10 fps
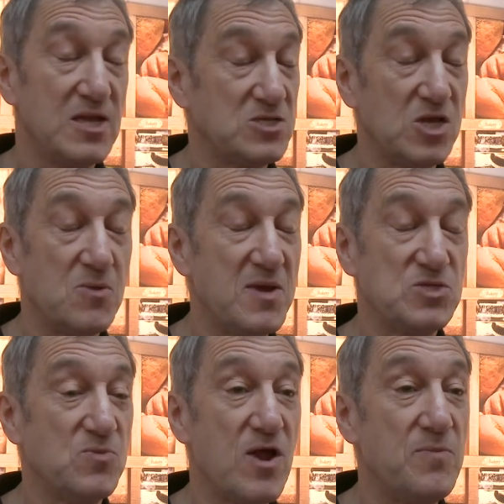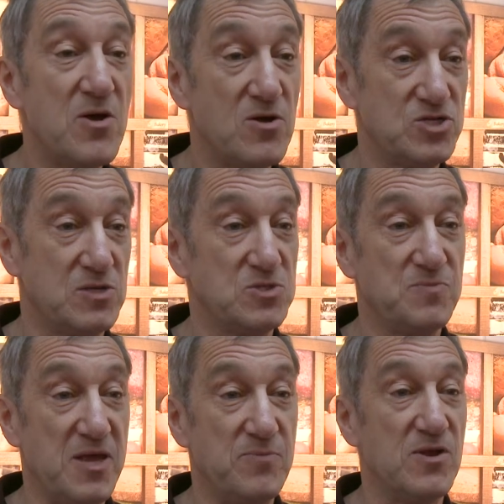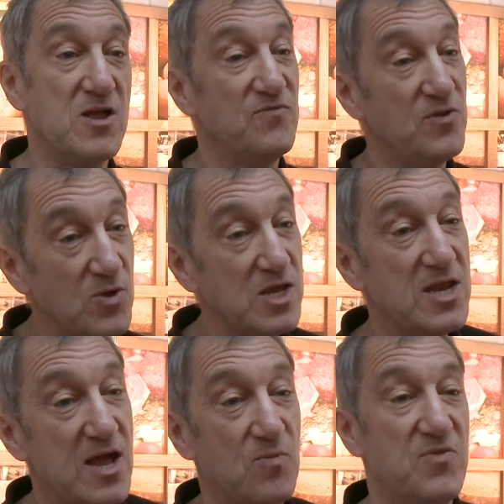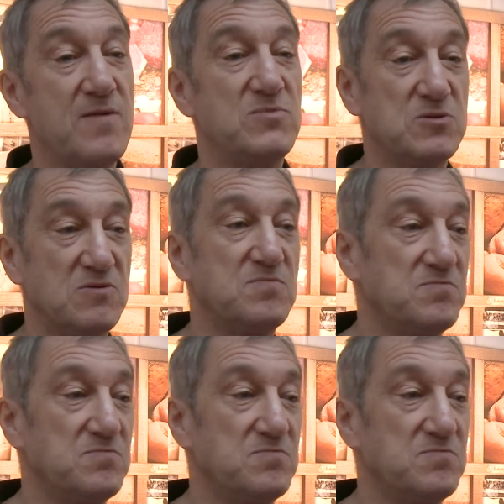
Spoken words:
so you can make some great partnerships with people, and hopefully we can help them to